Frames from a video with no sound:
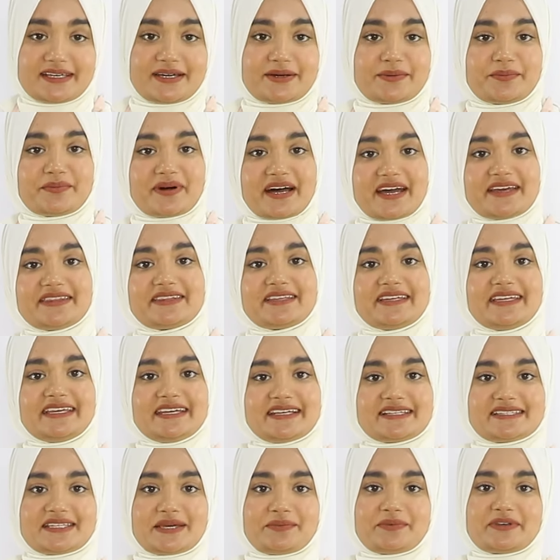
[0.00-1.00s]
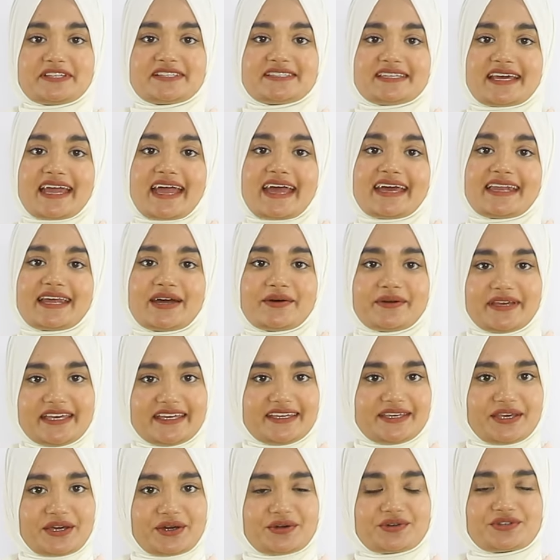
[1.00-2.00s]
combined, the next step is to add our
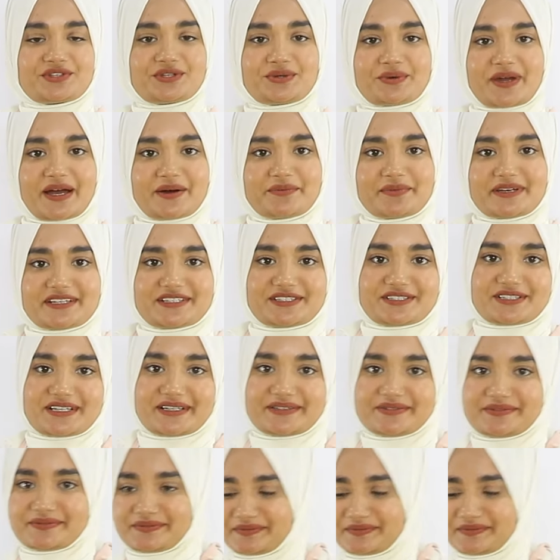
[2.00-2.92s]
egg yolks to our mixture.